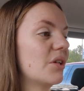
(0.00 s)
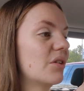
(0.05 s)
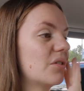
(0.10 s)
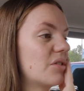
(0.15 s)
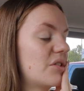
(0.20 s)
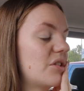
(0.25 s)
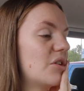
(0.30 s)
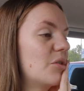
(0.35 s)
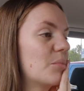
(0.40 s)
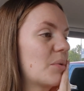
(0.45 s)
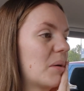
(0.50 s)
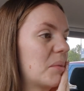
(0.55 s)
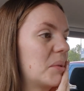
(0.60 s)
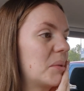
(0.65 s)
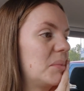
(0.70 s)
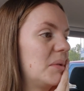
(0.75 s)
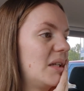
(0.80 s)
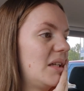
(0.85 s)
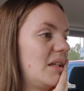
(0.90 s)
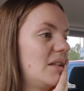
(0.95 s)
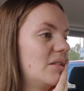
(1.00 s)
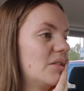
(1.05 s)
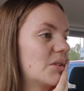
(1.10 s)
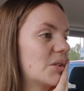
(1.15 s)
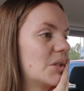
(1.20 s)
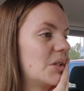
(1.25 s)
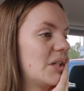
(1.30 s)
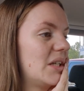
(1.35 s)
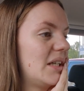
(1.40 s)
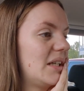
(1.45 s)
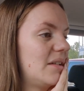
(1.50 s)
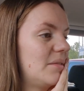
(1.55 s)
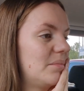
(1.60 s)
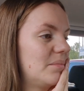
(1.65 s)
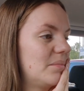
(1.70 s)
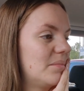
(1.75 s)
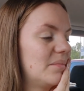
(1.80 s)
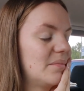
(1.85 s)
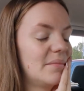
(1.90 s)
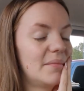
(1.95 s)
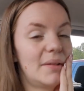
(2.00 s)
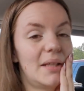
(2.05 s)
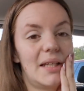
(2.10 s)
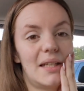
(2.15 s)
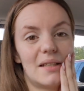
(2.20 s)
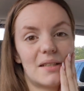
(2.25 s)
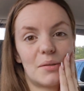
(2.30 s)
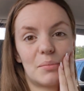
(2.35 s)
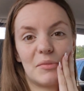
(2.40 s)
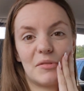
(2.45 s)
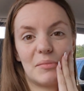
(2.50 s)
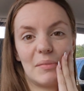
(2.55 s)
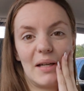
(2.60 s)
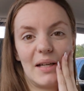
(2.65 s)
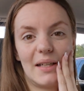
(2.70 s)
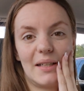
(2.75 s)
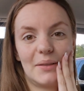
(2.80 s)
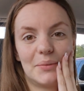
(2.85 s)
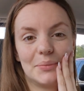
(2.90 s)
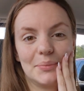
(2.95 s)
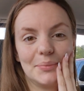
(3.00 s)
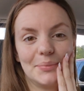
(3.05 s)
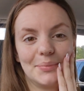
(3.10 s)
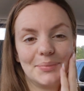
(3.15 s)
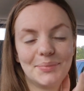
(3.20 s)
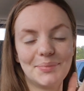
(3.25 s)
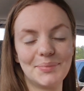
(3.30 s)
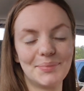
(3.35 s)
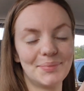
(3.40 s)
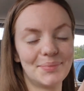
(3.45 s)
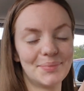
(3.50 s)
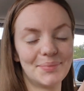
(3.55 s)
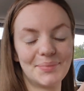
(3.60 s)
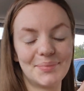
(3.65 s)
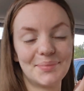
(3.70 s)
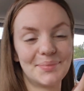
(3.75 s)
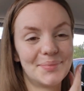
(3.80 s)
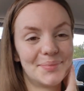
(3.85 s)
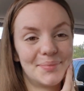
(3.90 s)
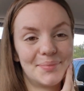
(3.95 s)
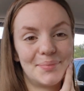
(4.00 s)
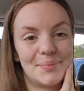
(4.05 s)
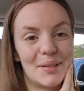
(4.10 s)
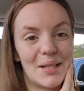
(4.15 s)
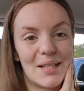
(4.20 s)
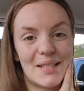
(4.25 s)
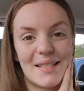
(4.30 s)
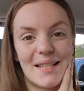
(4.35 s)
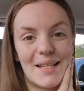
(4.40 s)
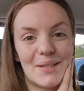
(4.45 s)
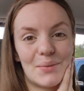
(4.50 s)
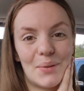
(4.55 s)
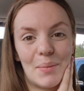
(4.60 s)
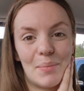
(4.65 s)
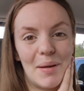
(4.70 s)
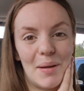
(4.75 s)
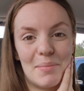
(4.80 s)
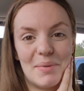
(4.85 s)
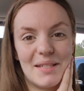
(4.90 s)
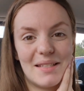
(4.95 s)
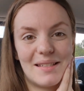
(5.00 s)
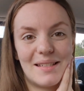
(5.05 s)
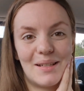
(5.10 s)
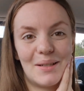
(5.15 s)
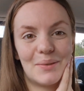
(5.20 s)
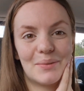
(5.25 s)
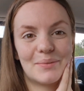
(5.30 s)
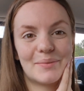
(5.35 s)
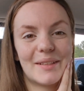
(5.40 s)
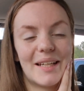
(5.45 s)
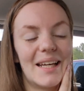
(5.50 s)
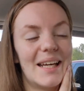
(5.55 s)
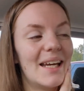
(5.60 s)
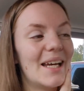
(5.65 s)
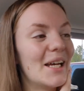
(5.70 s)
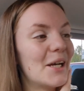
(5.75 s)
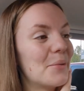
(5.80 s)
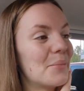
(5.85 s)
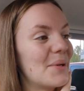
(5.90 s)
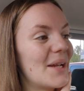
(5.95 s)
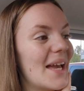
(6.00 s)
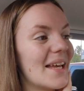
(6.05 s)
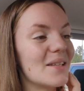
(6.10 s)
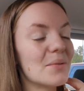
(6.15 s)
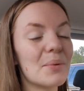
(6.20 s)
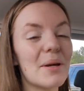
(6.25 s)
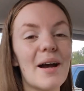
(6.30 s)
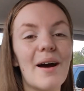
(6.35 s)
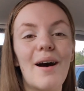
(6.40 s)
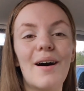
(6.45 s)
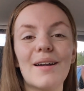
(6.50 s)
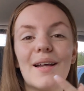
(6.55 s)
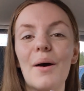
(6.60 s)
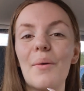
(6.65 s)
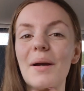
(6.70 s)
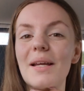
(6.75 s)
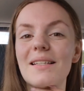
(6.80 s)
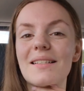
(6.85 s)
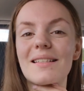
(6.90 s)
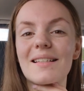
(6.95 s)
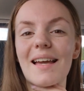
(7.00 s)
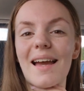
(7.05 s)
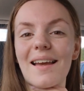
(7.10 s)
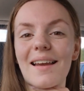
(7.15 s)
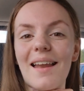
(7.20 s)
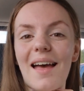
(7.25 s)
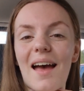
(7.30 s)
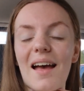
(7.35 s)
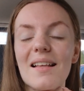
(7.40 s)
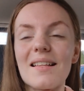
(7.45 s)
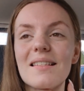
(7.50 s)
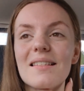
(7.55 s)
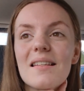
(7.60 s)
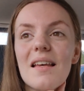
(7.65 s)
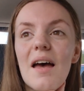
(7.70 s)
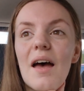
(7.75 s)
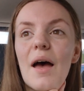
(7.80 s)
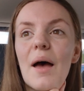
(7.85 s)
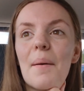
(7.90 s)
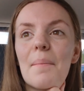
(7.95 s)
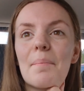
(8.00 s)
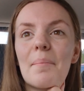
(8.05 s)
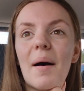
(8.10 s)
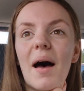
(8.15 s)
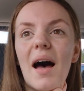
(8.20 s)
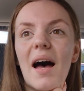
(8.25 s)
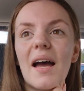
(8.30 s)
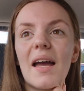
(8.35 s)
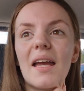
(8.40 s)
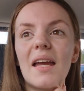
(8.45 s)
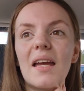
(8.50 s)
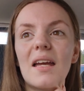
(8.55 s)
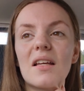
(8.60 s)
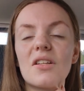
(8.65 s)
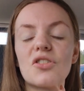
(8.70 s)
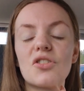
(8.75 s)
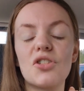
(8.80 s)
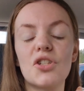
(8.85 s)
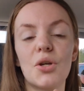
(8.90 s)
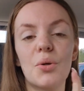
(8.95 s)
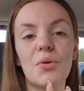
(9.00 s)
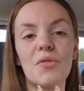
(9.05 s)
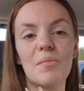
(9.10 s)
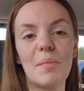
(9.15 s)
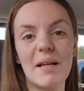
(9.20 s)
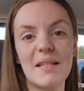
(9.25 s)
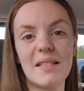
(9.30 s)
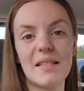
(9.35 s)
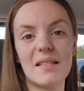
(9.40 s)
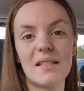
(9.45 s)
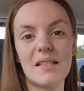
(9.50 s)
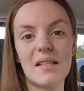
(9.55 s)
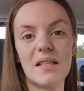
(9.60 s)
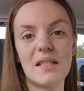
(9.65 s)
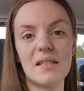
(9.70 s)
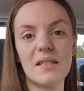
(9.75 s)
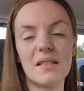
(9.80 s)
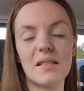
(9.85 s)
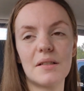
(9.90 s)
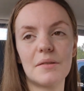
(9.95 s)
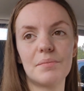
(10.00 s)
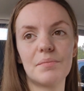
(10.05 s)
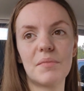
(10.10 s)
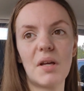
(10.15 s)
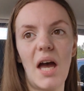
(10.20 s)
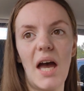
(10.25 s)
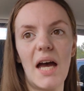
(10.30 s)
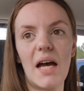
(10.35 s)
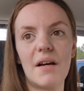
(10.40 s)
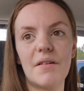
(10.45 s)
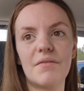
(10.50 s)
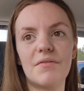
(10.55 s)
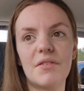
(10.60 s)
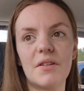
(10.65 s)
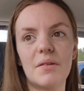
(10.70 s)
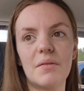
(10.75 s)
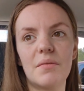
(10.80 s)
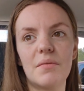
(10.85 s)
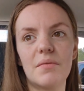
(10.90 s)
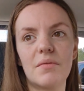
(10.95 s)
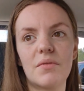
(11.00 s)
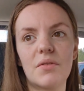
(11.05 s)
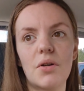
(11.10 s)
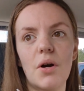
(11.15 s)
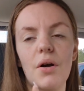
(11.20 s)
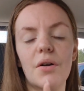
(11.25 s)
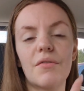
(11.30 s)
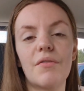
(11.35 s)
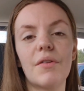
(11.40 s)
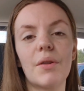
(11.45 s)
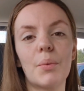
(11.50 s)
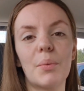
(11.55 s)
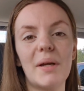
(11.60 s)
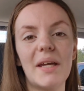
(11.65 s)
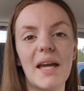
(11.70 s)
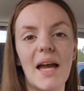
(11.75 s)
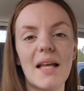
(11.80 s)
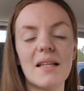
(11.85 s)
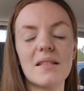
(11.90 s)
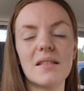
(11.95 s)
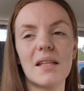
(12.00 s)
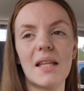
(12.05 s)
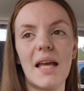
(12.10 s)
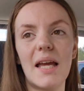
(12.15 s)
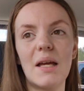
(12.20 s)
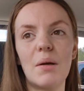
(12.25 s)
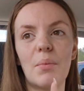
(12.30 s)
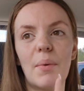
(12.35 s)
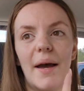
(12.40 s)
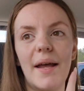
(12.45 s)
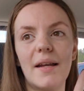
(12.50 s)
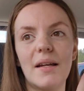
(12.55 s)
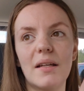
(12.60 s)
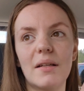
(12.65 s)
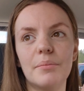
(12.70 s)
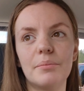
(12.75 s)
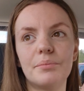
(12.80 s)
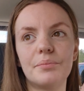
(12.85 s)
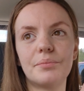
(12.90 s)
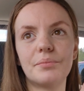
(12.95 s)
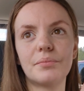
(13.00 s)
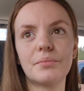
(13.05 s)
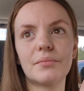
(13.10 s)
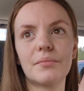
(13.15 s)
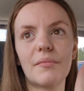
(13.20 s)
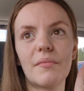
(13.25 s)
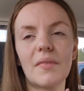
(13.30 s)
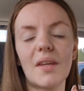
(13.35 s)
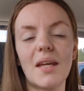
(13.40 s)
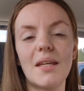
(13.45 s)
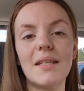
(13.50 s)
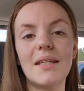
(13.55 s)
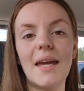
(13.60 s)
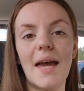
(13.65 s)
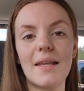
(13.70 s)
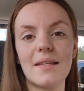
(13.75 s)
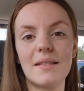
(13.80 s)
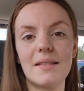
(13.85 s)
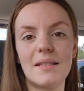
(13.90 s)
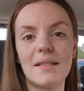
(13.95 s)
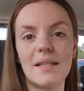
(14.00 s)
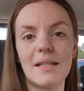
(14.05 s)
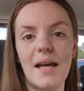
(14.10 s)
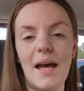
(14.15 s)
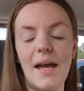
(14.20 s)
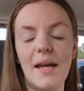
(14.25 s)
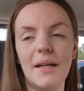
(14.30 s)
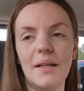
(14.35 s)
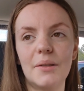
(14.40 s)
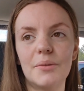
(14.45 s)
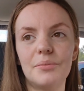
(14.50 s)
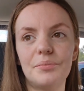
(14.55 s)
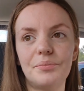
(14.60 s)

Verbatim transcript: you'll still probably already eat some of mine because that's what babies do. But yes, we are on our way to Skegness. My two of my sisters have gone for the weekend, so they went yesterday.